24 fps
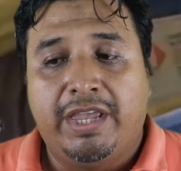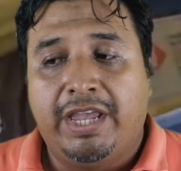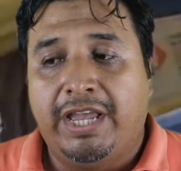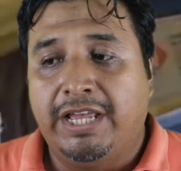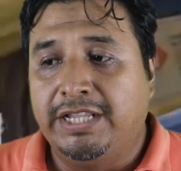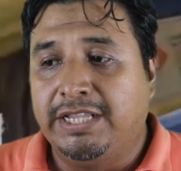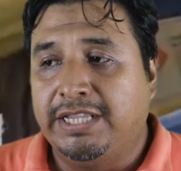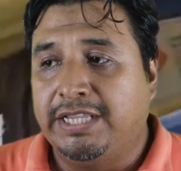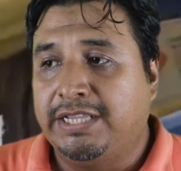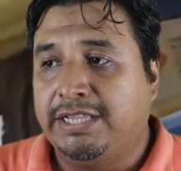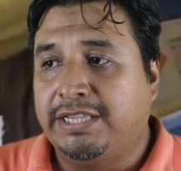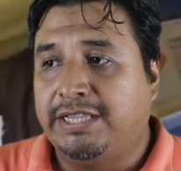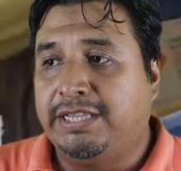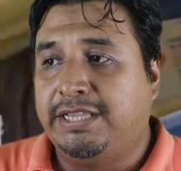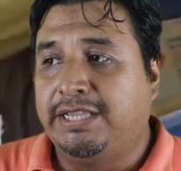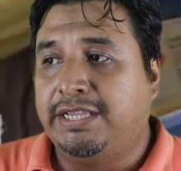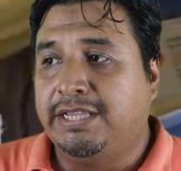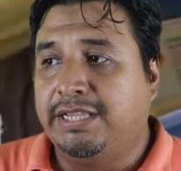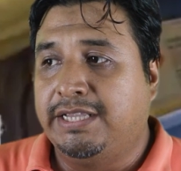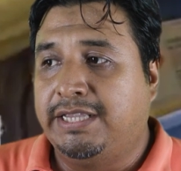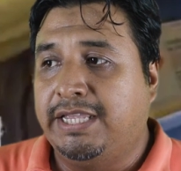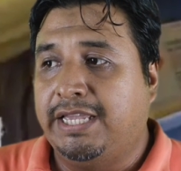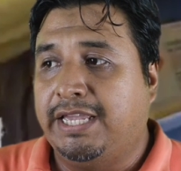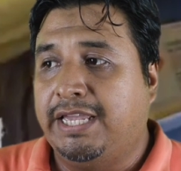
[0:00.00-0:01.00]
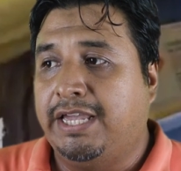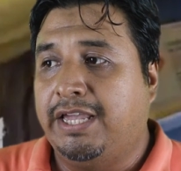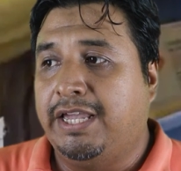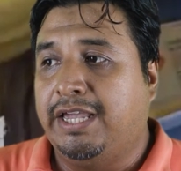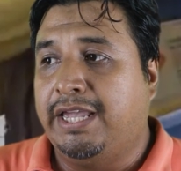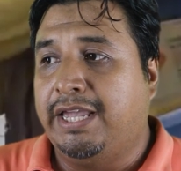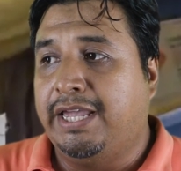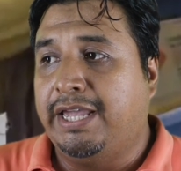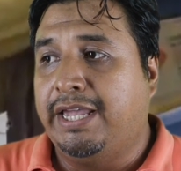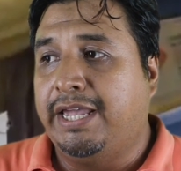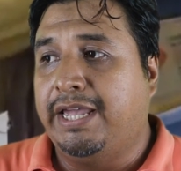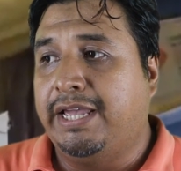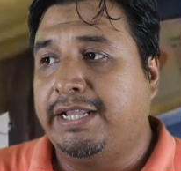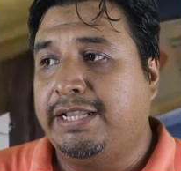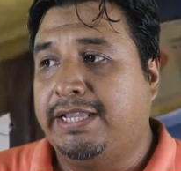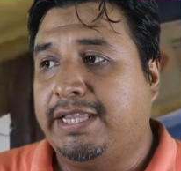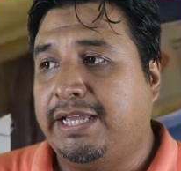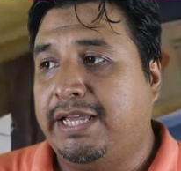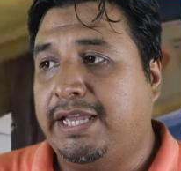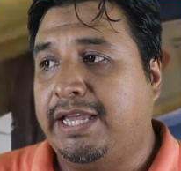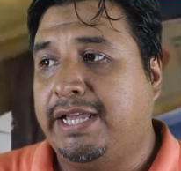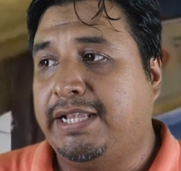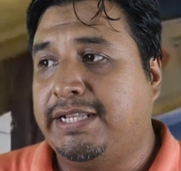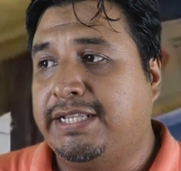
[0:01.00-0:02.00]
And the
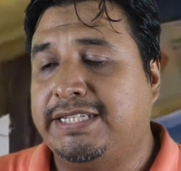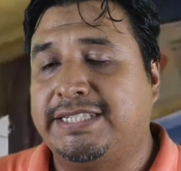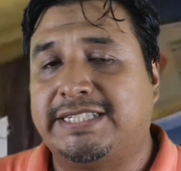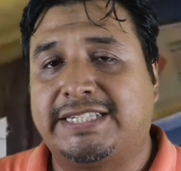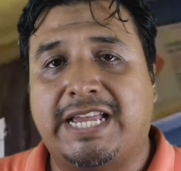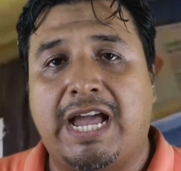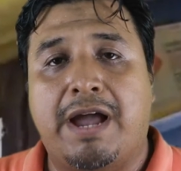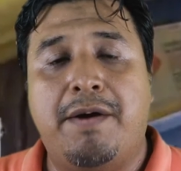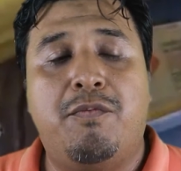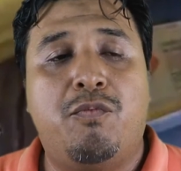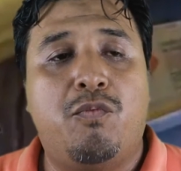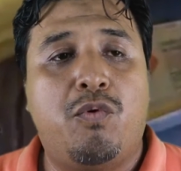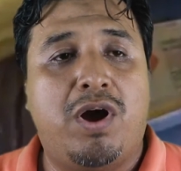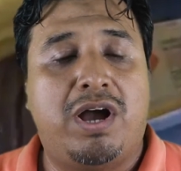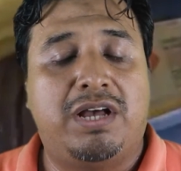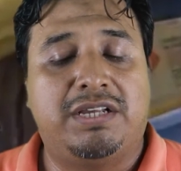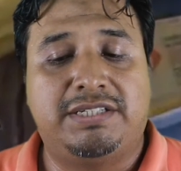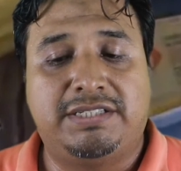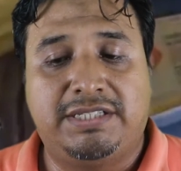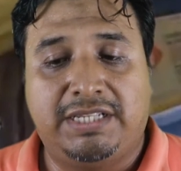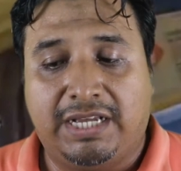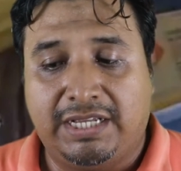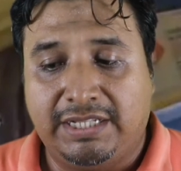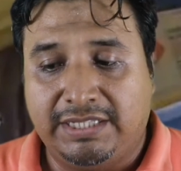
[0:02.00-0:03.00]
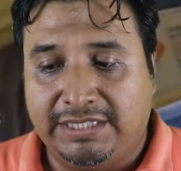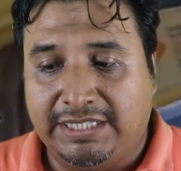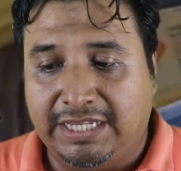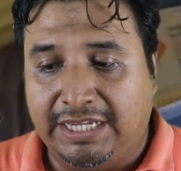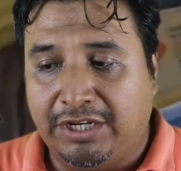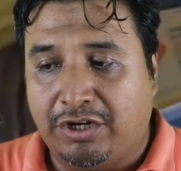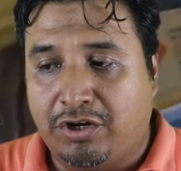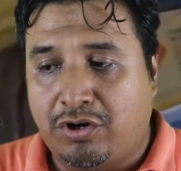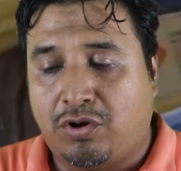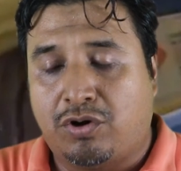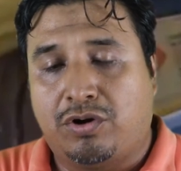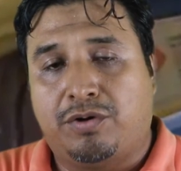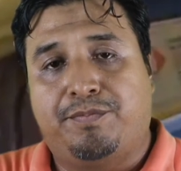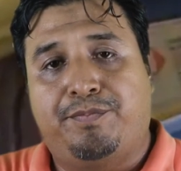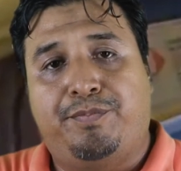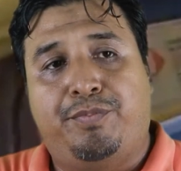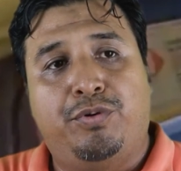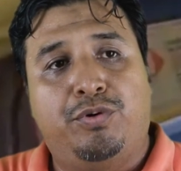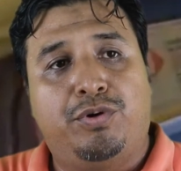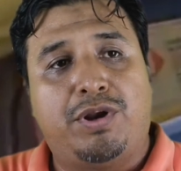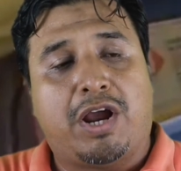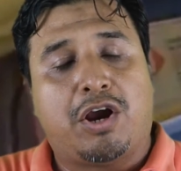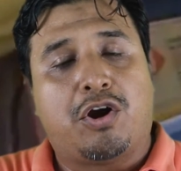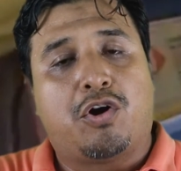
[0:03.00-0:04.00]
the the scam was that they
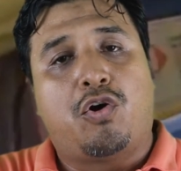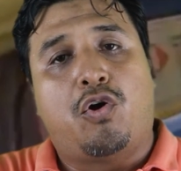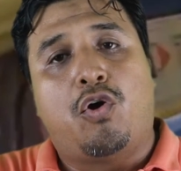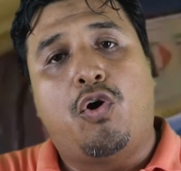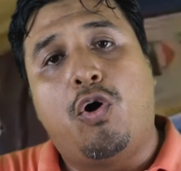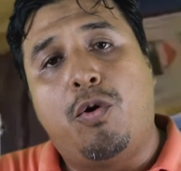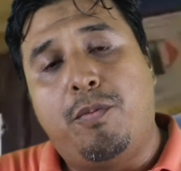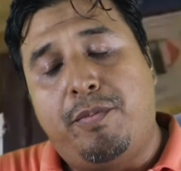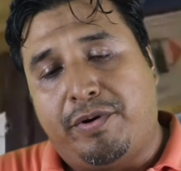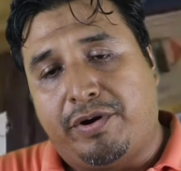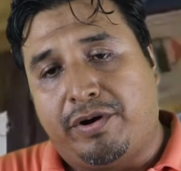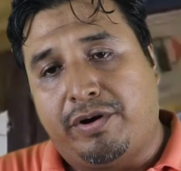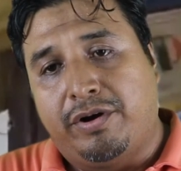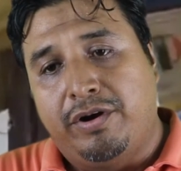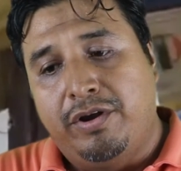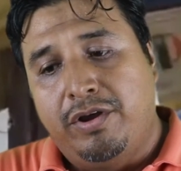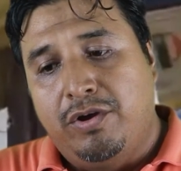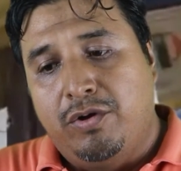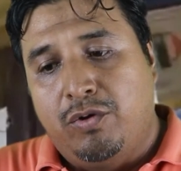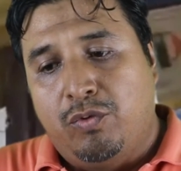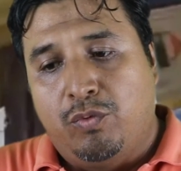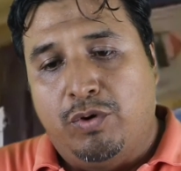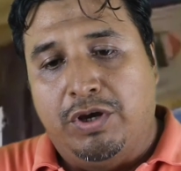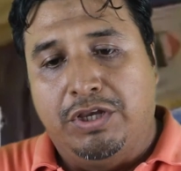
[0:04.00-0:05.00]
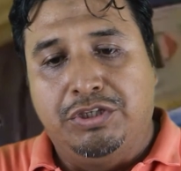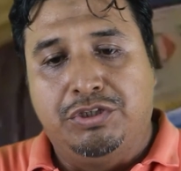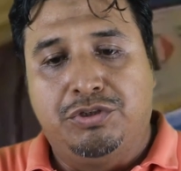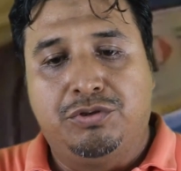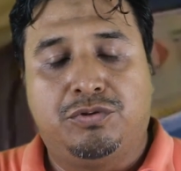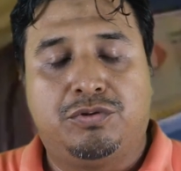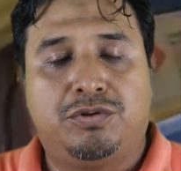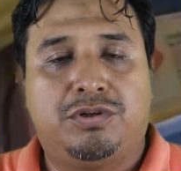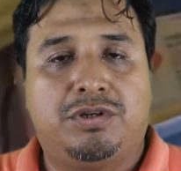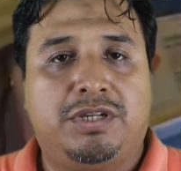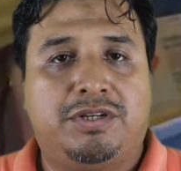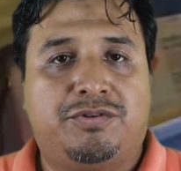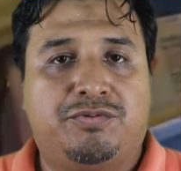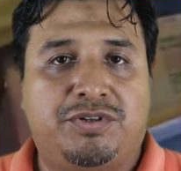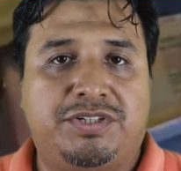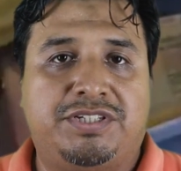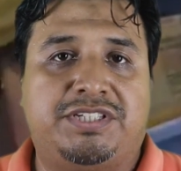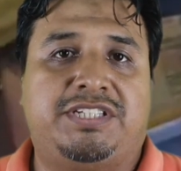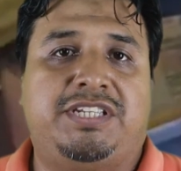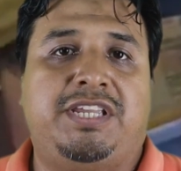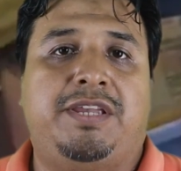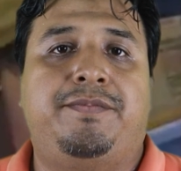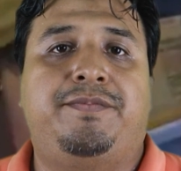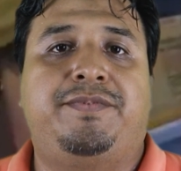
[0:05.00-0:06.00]
put a cover when you
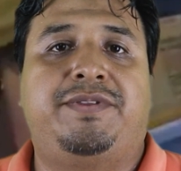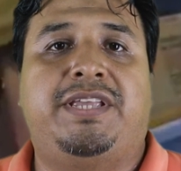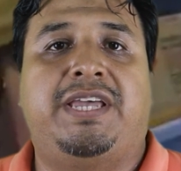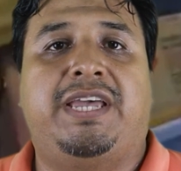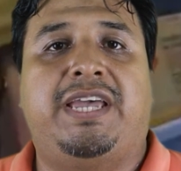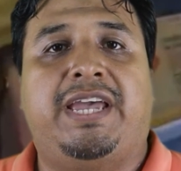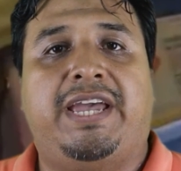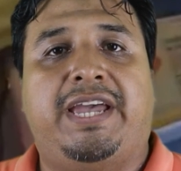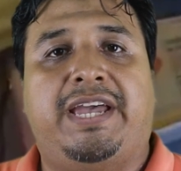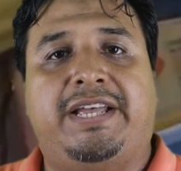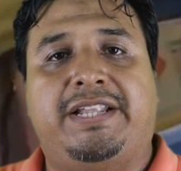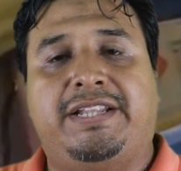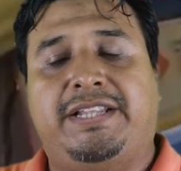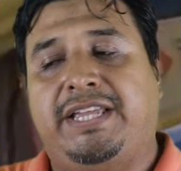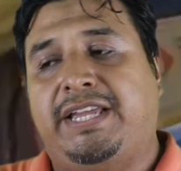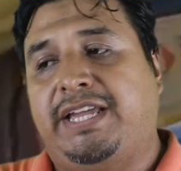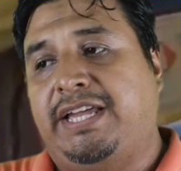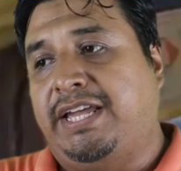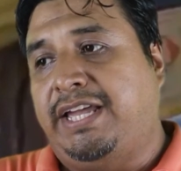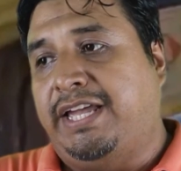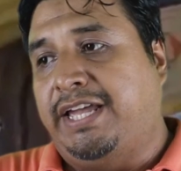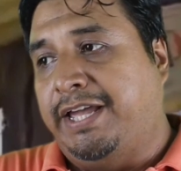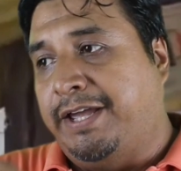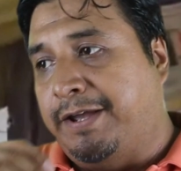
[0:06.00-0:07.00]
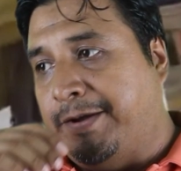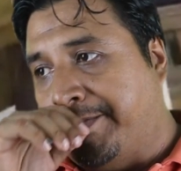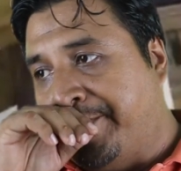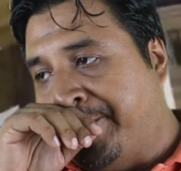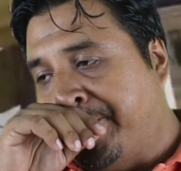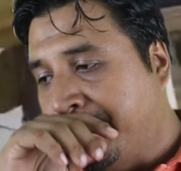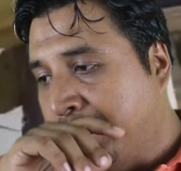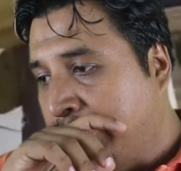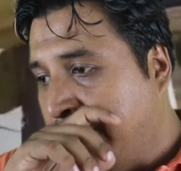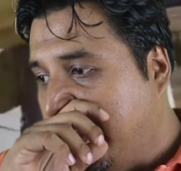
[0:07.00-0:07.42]
receive the the